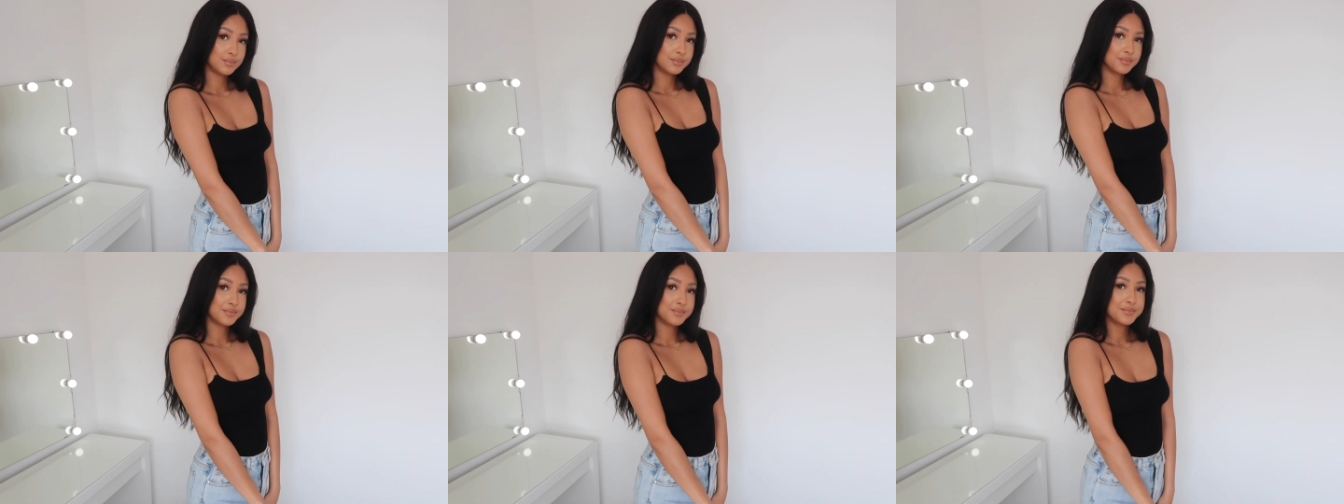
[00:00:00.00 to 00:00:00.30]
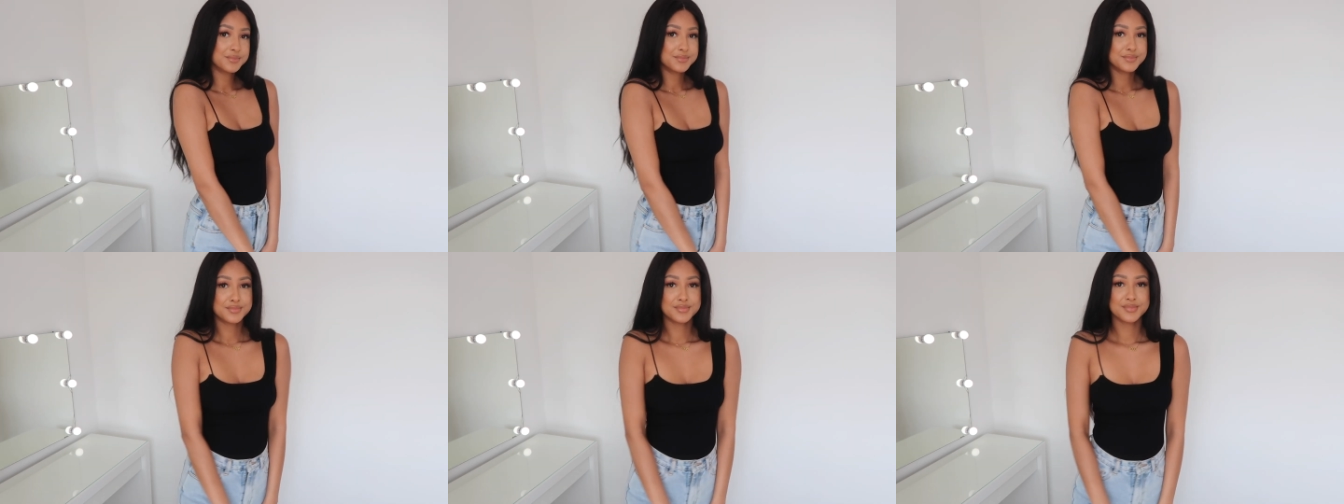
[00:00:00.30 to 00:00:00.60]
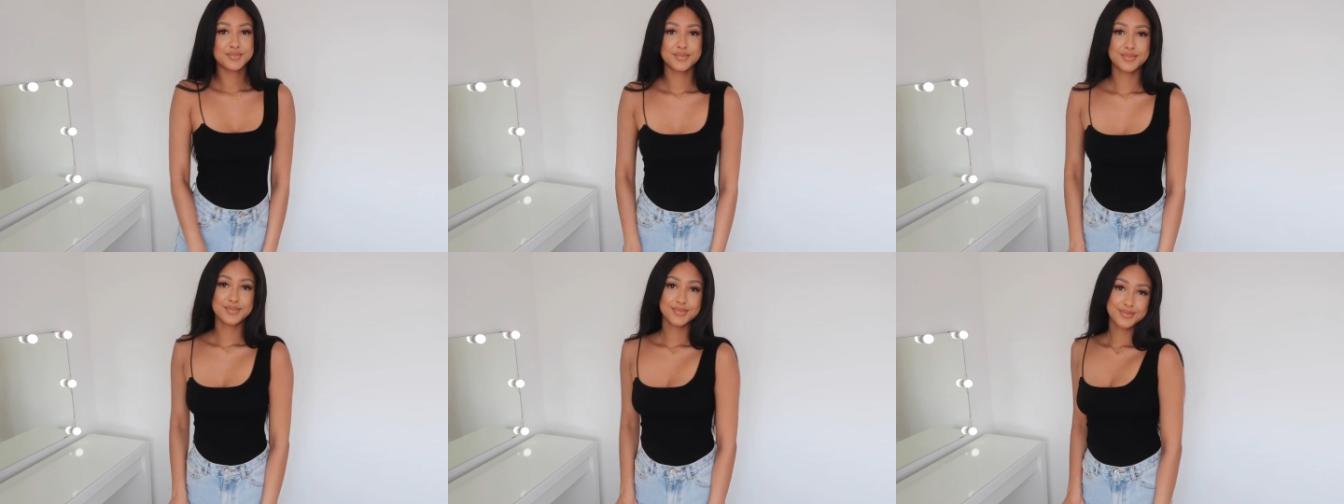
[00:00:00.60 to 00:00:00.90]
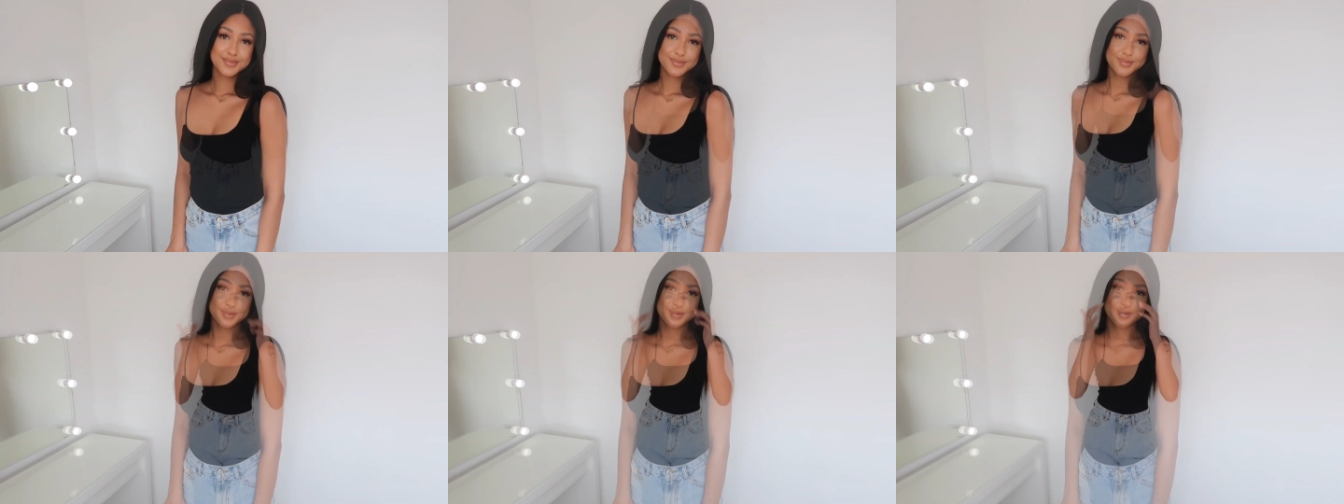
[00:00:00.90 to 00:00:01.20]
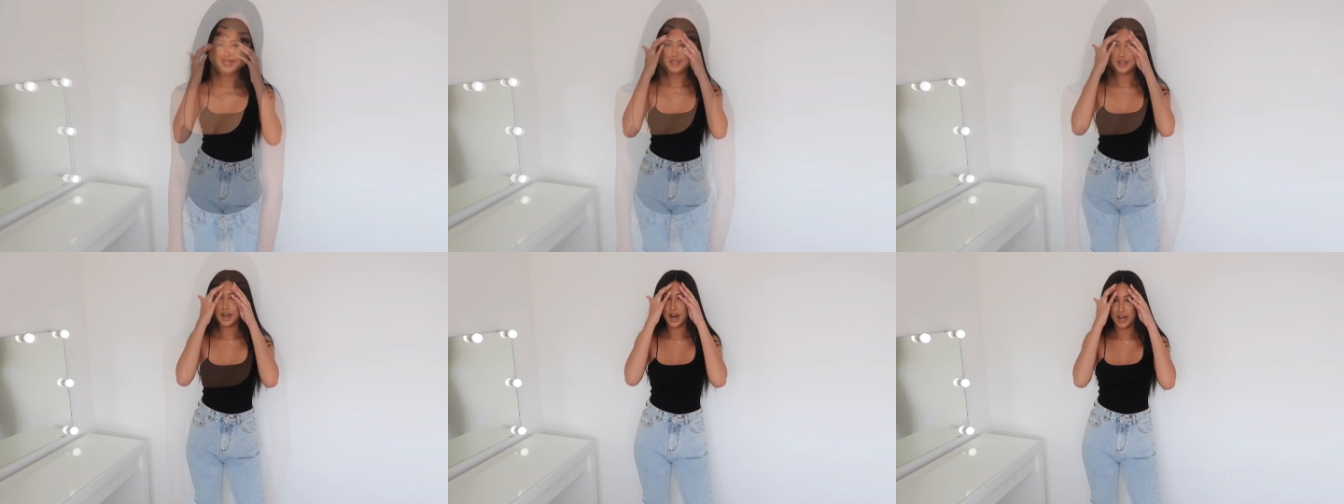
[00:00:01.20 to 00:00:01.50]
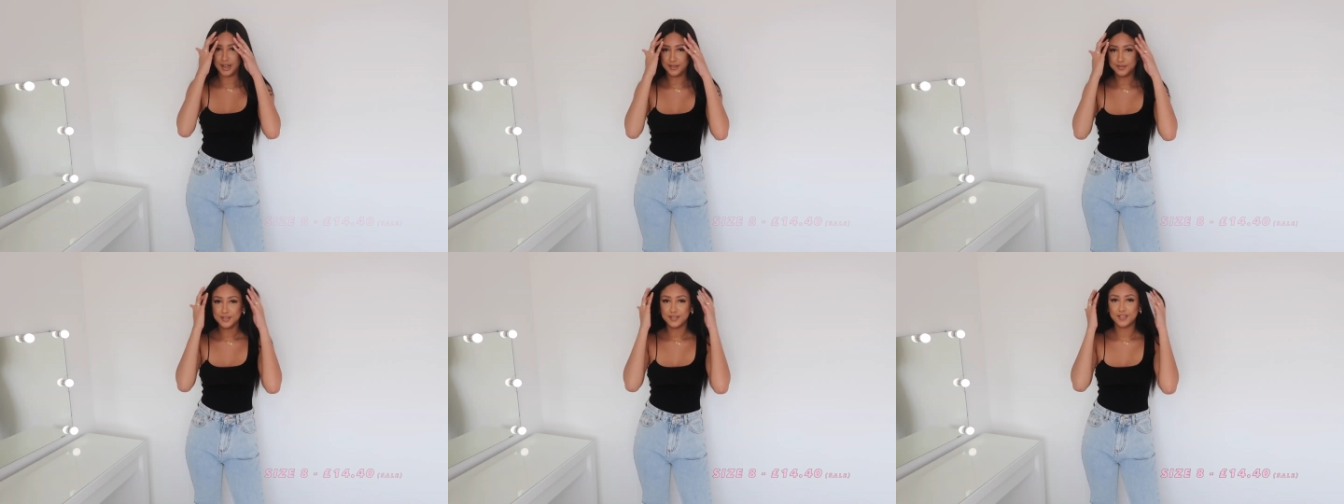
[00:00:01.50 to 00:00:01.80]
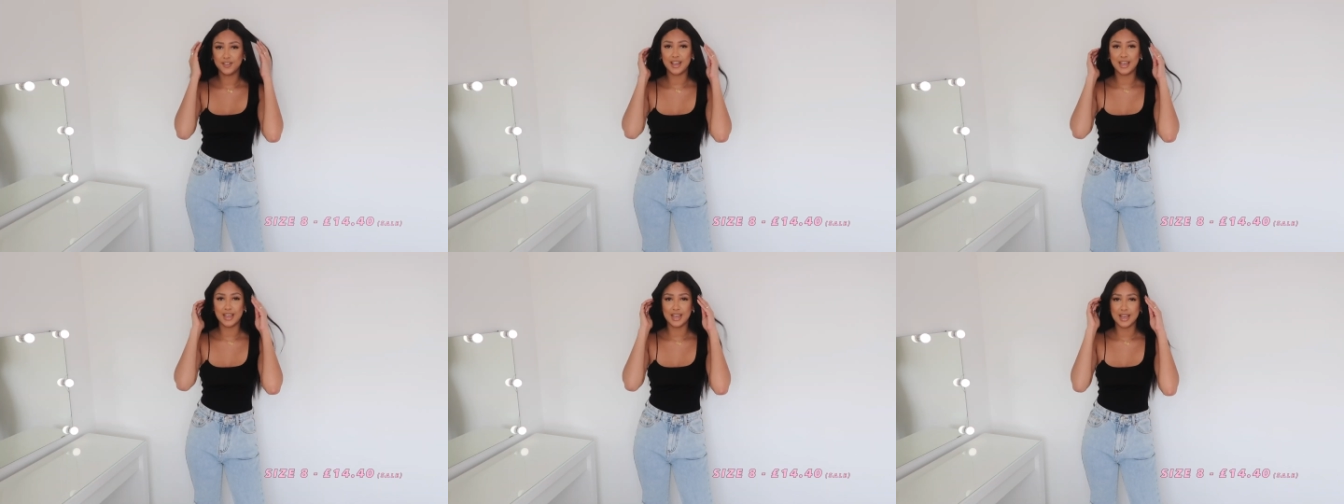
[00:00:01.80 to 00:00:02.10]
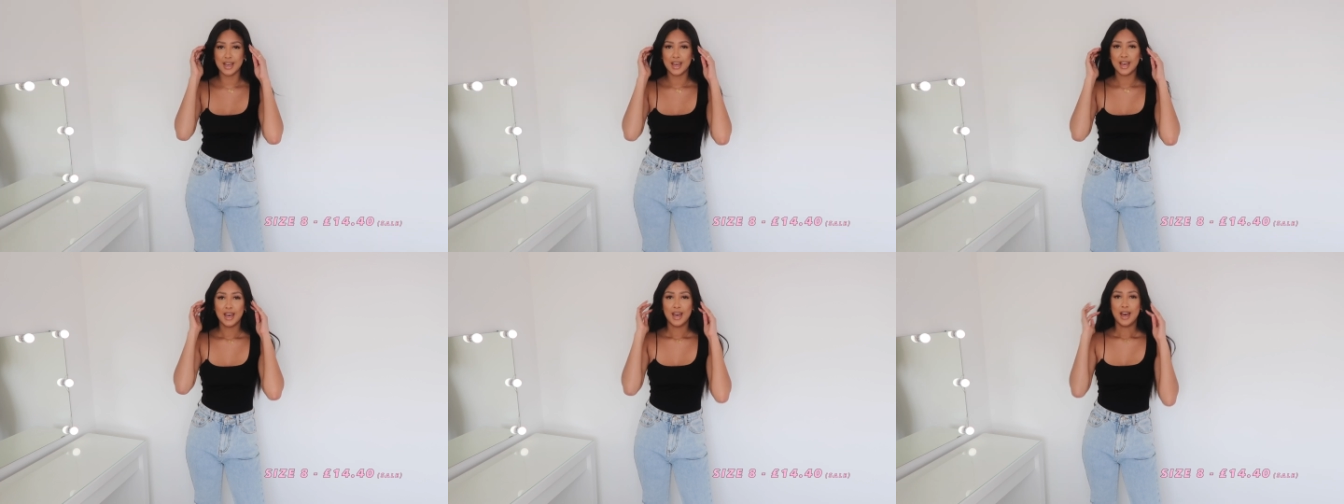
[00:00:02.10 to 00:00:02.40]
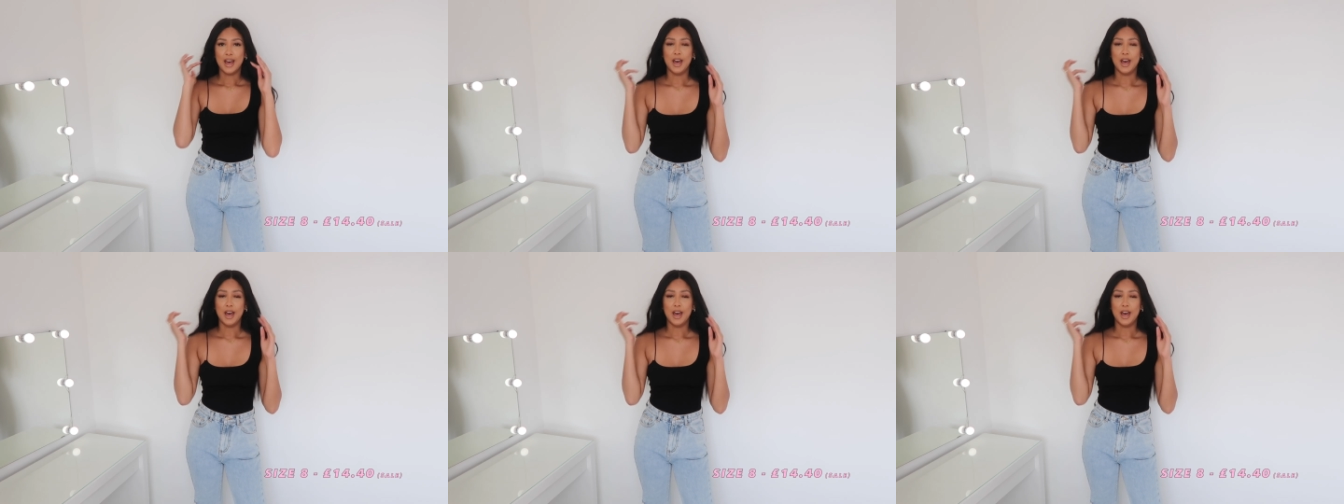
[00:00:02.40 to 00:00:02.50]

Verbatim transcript: really soft and comfy.